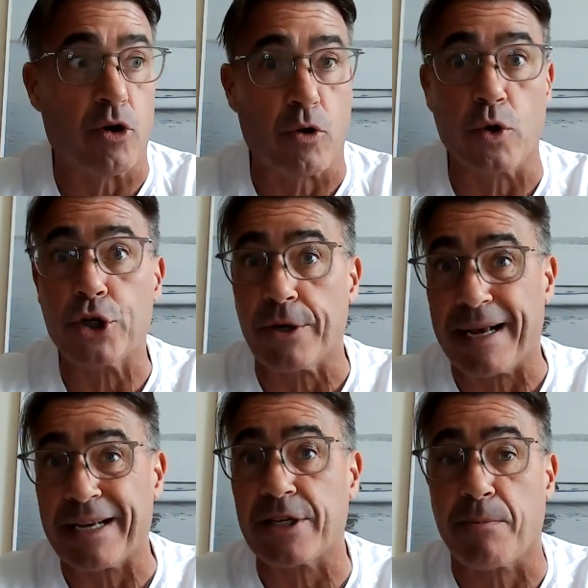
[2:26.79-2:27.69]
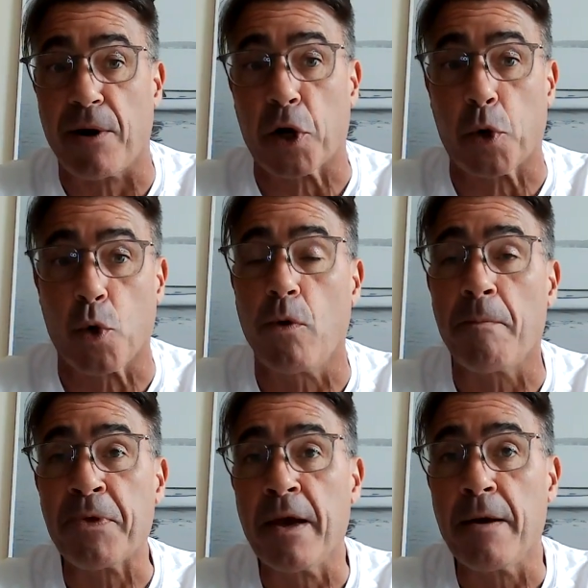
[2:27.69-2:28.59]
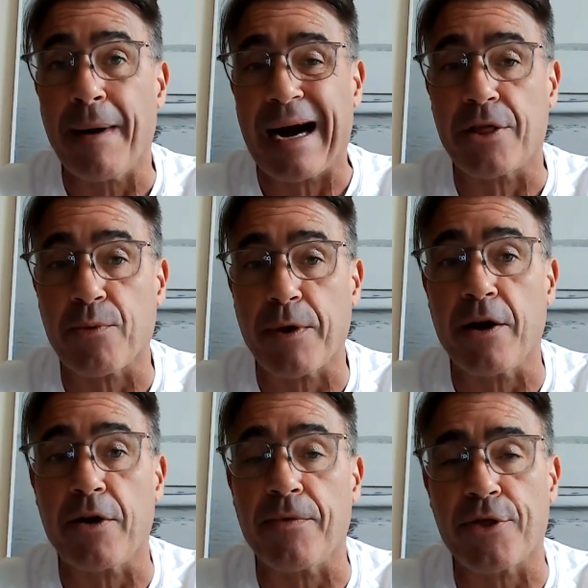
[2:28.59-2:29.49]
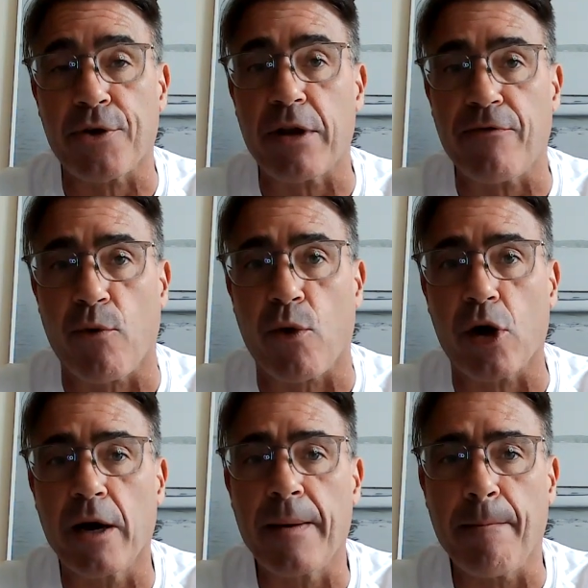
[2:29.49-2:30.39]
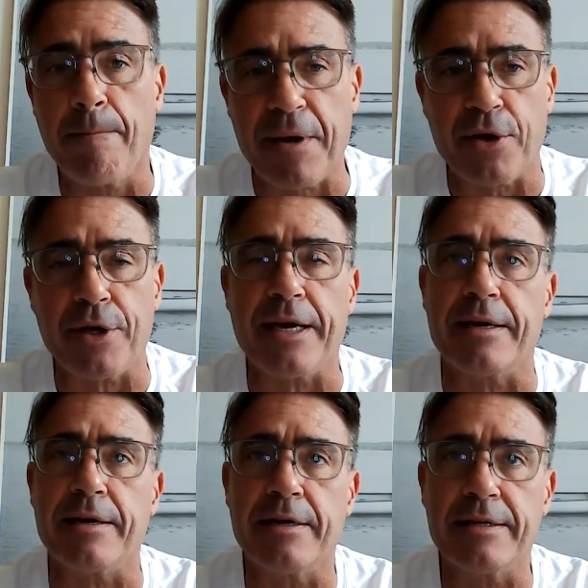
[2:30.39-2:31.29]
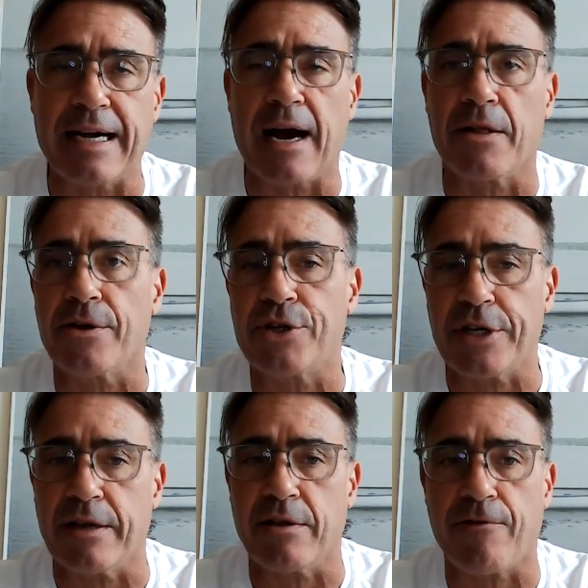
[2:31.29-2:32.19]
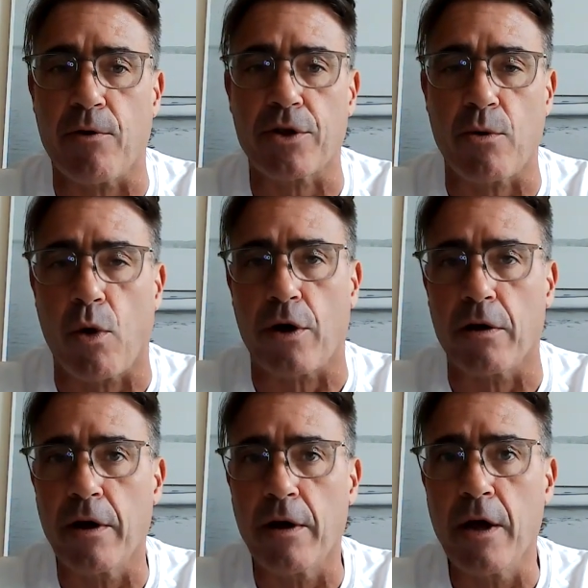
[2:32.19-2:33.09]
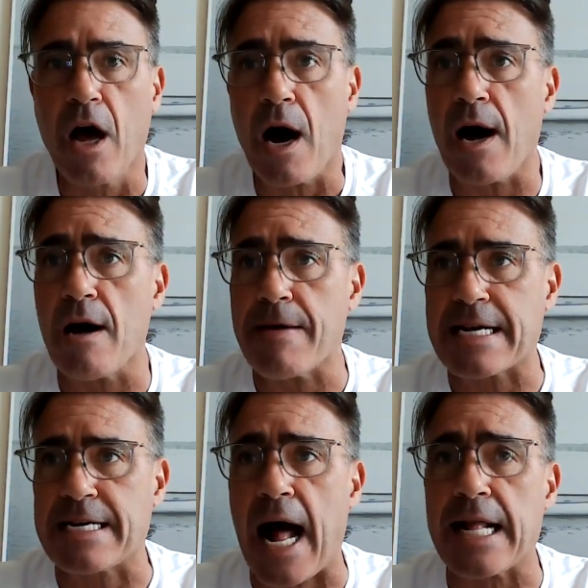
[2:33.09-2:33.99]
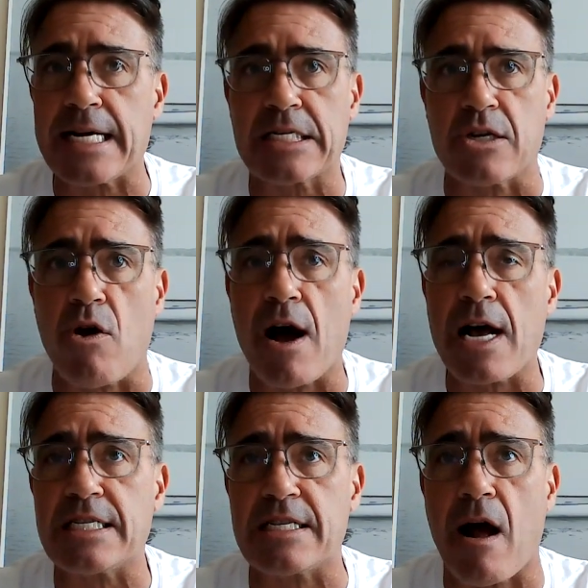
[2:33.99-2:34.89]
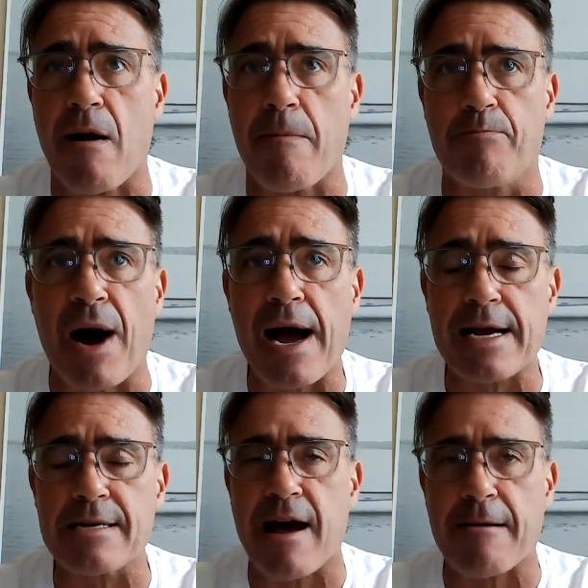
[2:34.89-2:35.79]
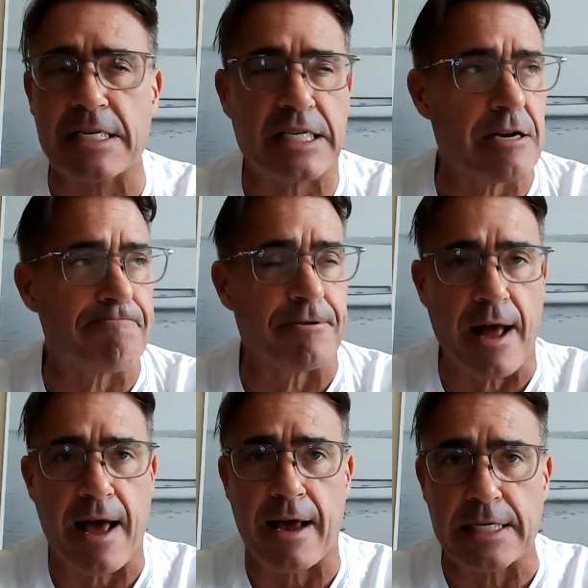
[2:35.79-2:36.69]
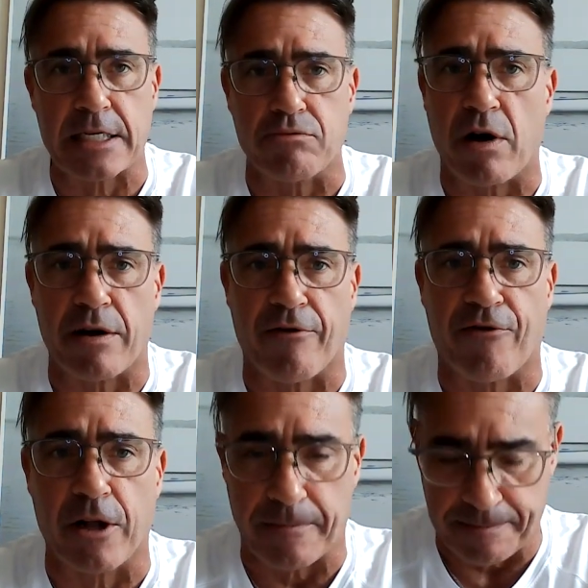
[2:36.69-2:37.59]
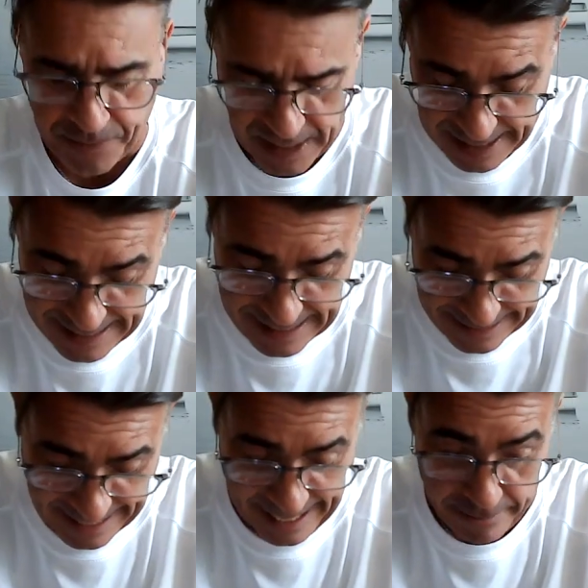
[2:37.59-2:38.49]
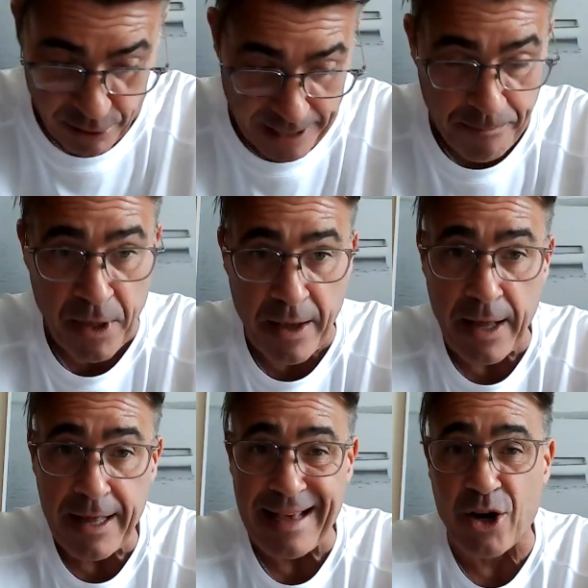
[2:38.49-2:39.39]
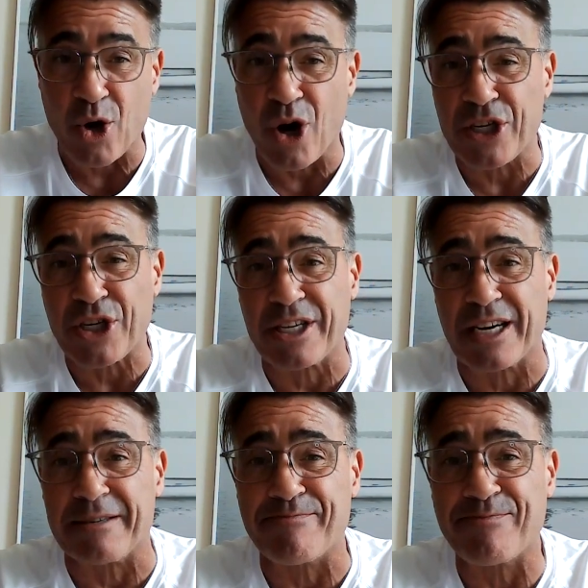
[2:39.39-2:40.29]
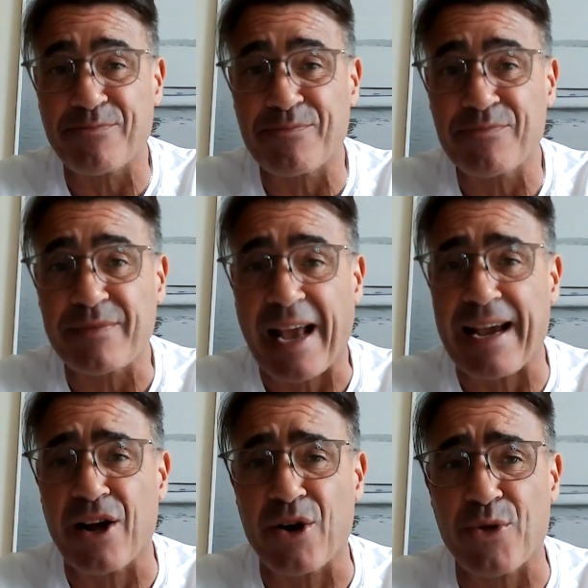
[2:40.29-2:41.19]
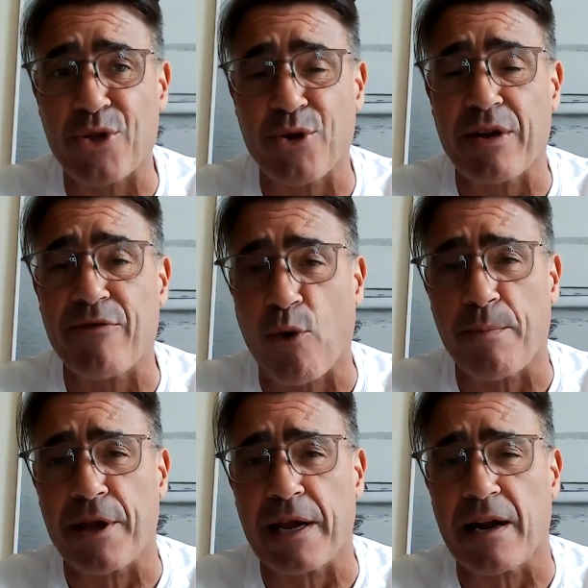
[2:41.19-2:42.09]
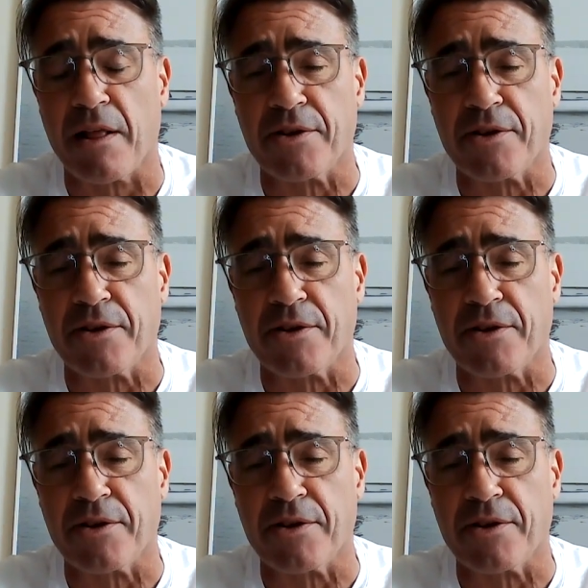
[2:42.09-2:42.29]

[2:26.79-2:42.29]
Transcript: gross domestic product grew by $334 billion in the fourth quarter. Oh my God, that's awesome. Binomics at play. It's wonderful. Yeah, right. That cost $834 billion.